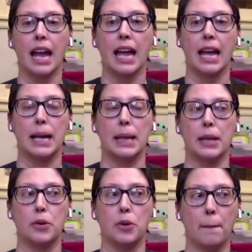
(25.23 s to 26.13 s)

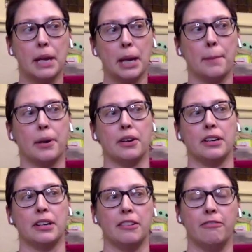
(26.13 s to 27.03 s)
and your big
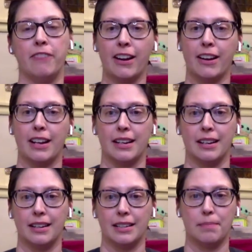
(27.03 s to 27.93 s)
bird
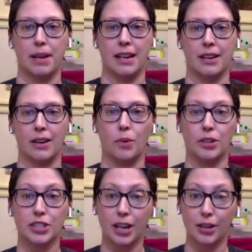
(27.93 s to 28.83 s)
varied depending on
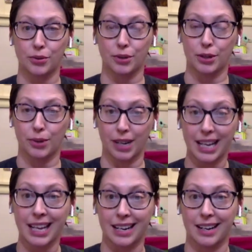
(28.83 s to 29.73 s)
which country you were
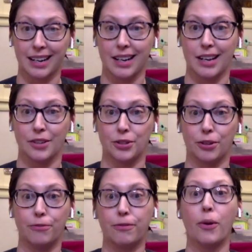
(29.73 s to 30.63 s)
in. Oh.
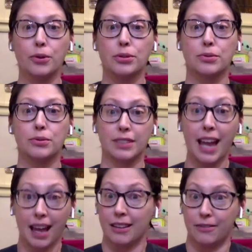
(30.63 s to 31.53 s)
So folks,
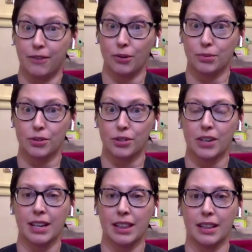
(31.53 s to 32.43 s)
yeah, folks were
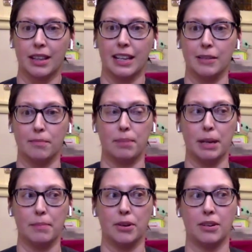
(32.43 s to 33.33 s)
sharing that the
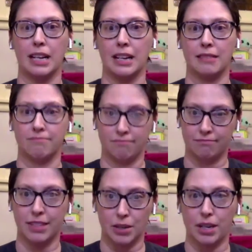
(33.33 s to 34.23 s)
big bird in
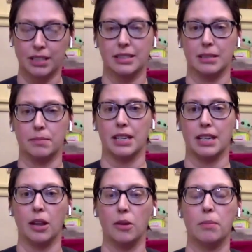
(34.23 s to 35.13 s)
the US is a
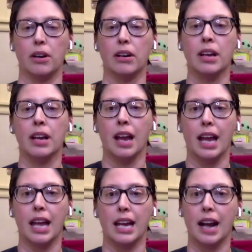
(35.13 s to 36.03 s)
big yellow bird,
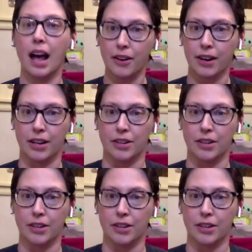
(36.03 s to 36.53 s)
and in other